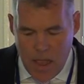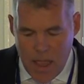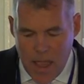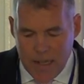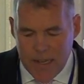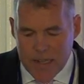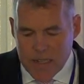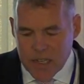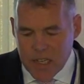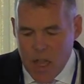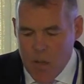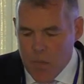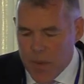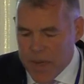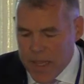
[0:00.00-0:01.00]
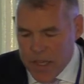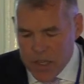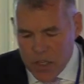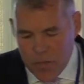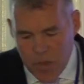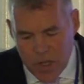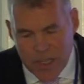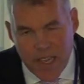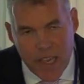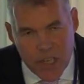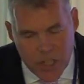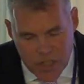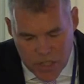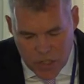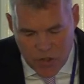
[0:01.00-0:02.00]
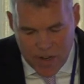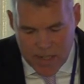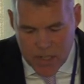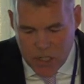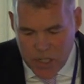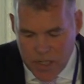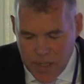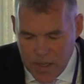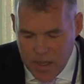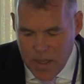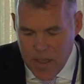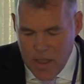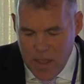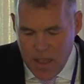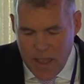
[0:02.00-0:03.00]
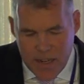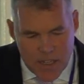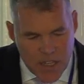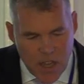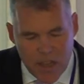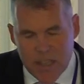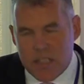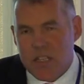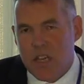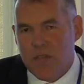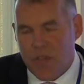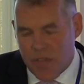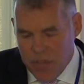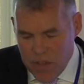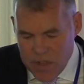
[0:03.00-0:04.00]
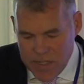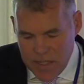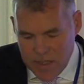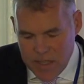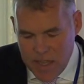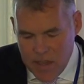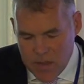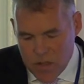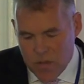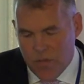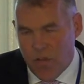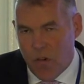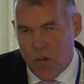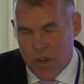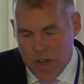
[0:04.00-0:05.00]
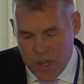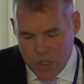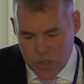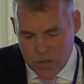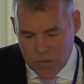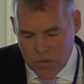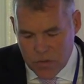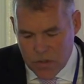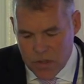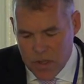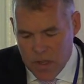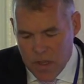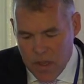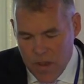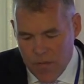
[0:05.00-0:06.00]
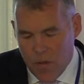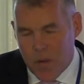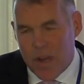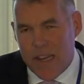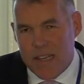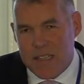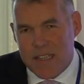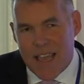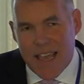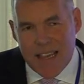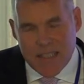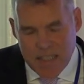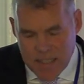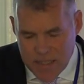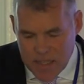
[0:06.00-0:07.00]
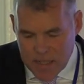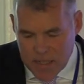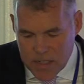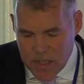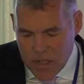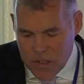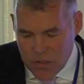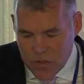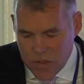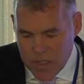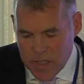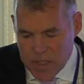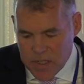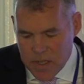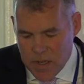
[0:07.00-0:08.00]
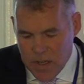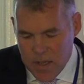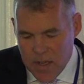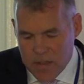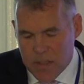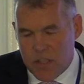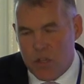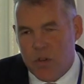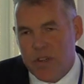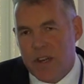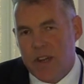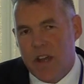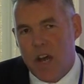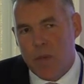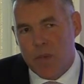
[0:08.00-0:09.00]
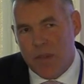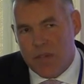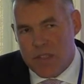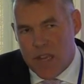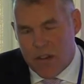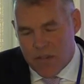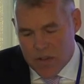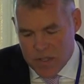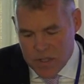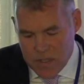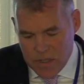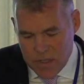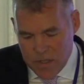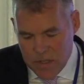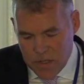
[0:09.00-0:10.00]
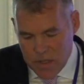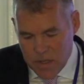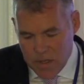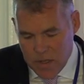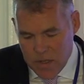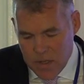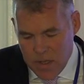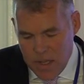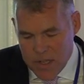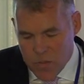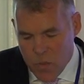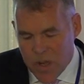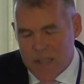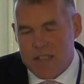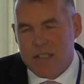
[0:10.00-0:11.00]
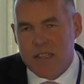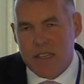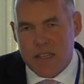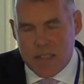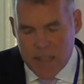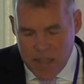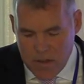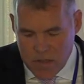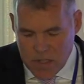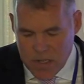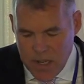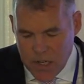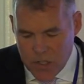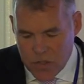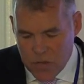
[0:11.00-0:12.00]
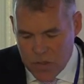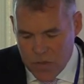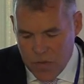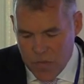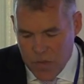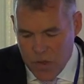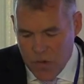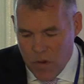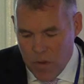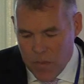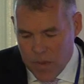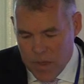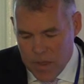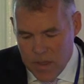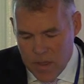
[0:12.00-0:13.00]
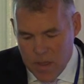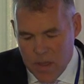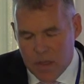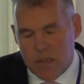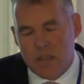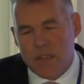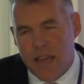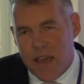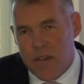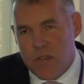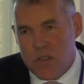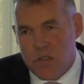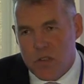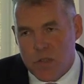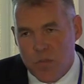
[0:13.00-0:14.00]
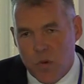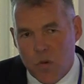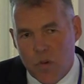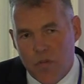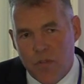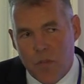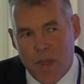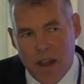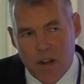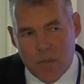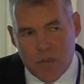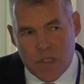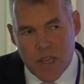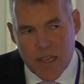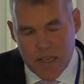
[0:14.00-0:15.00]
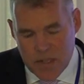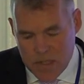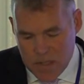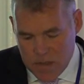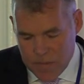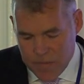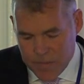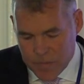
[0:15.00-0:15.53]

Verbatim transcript: And his accompanying communication strategy enticed over thirty thousand foreign nationals from at least eighty-six countries to join an army of terrorists, as well as six thousand nationals from Europe and thousands more from Arab states.